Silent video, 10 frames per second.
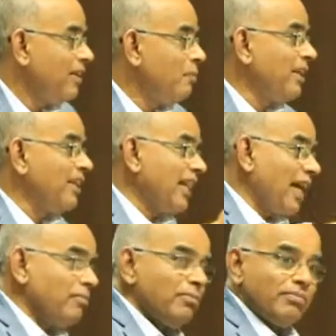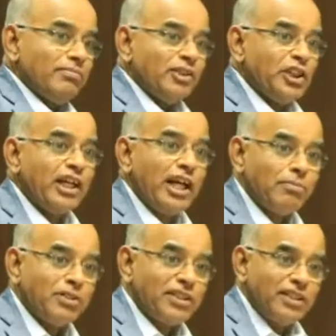By the time she
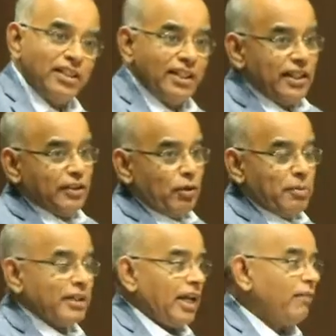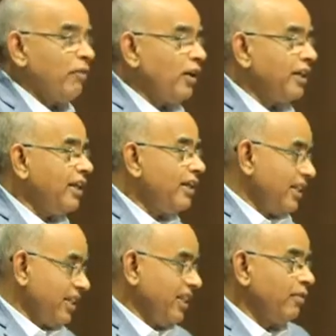comes, it will be
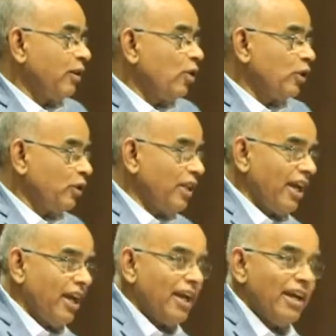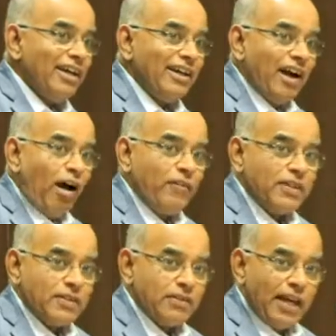10:40. She will go to the
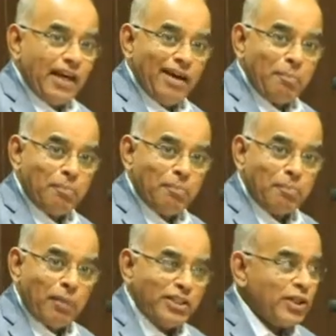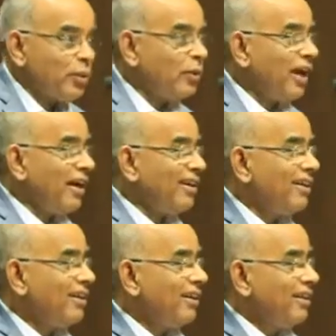office of the prosecutor.
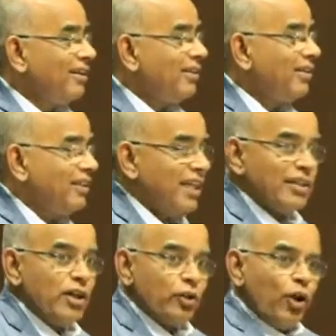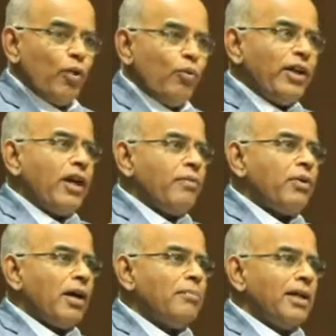He says, no, have you
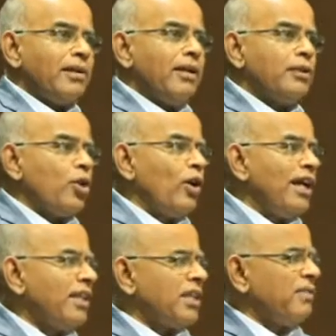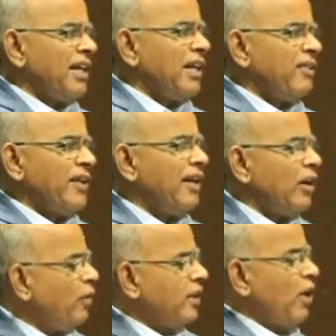come? And so late, it's very difficult.
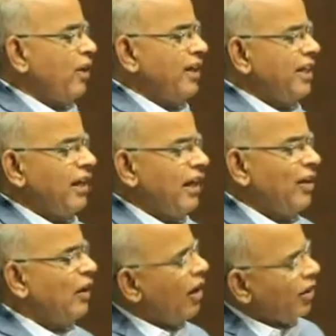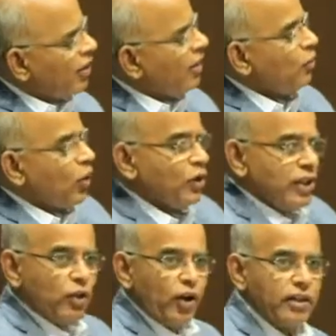Now it's already 11 o'clock. Go to
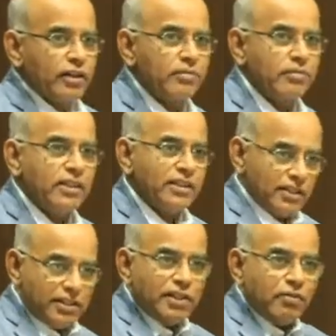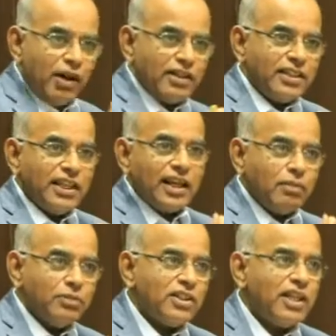the court. She
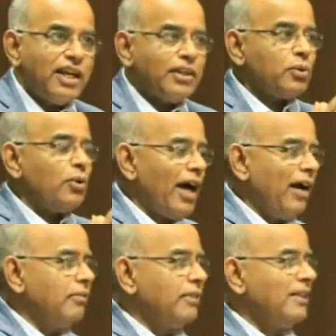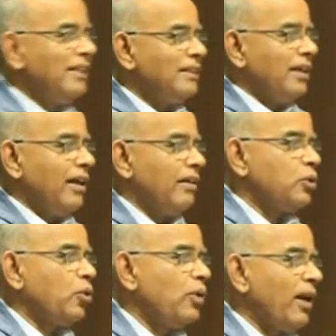comes there to have
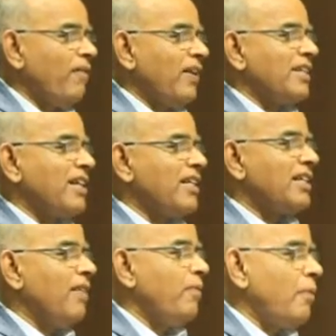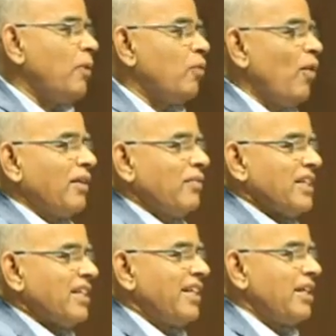to refresh herself about what was
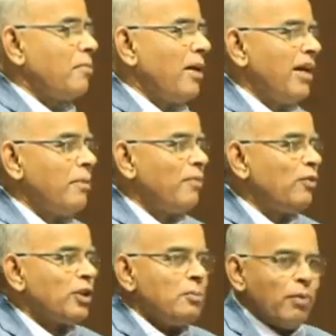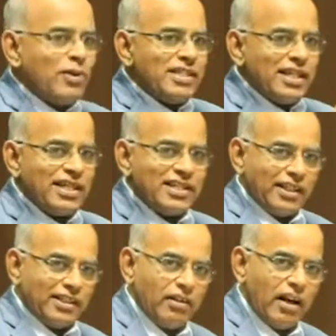stated by her before the police under
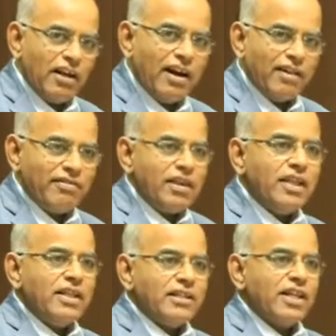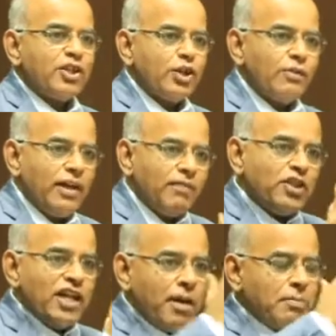section 161 of
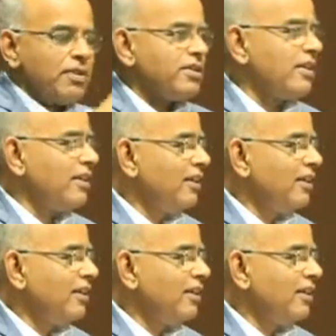CRPC.